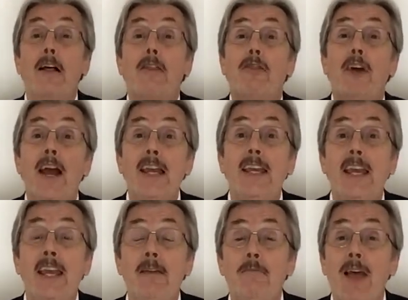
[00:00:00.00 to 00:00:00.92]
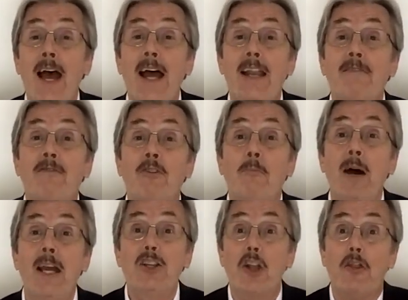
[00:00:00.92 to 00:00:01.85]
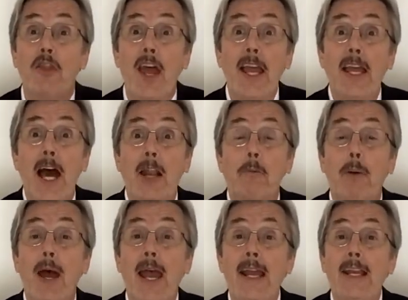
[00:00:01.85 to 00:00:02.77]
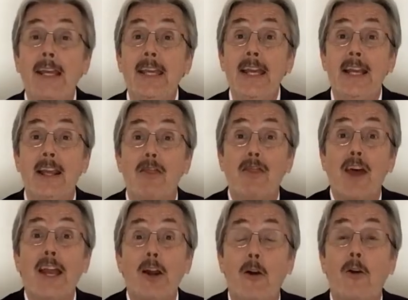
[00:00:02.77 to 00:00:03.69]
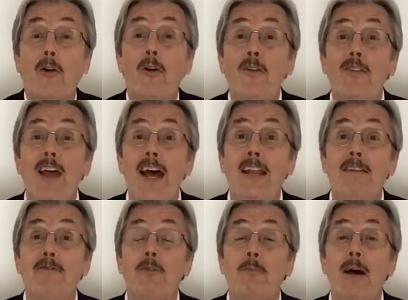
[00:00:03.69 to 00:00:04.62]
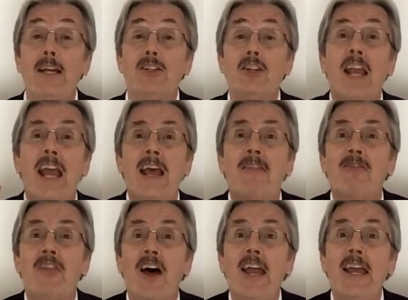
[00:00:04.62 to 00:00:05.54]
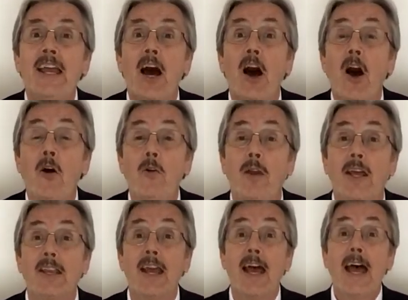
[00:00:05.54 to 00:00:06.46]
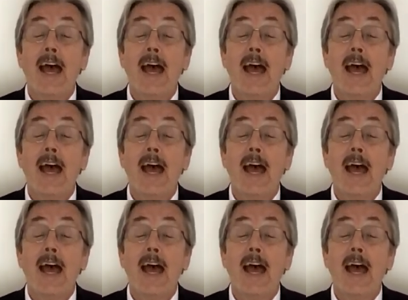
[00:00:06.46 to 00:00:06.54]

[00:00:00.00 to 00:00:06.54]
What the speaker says: They keep that information. They got to pay to get it. They earn that information and they own it.